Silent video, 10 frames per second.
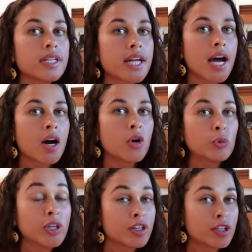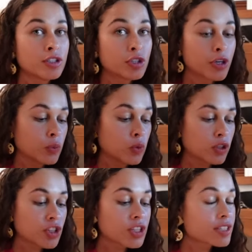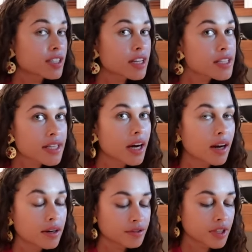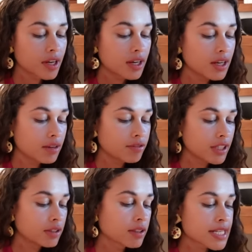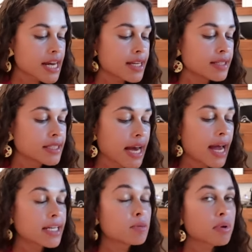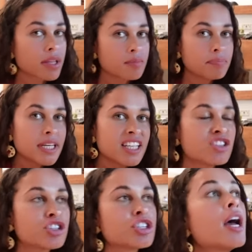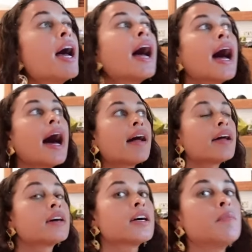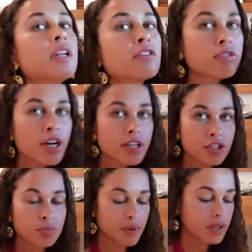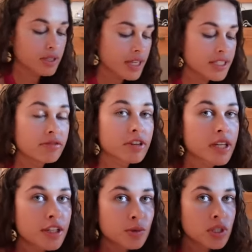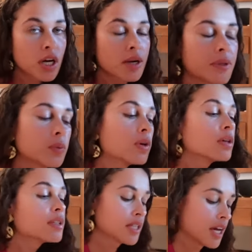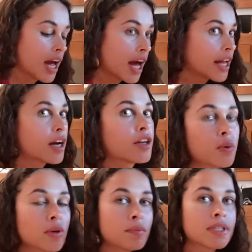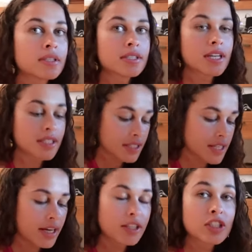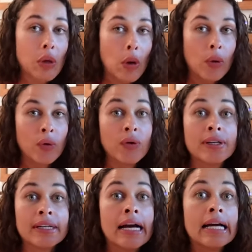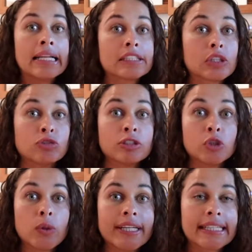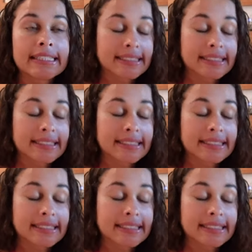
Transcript: now we are going to go and watch the sunset after a lovely long day tanning by the beach and I'm in a rush because I didn't realize what time it was and I don't want to miss the sunset so let's go real quick.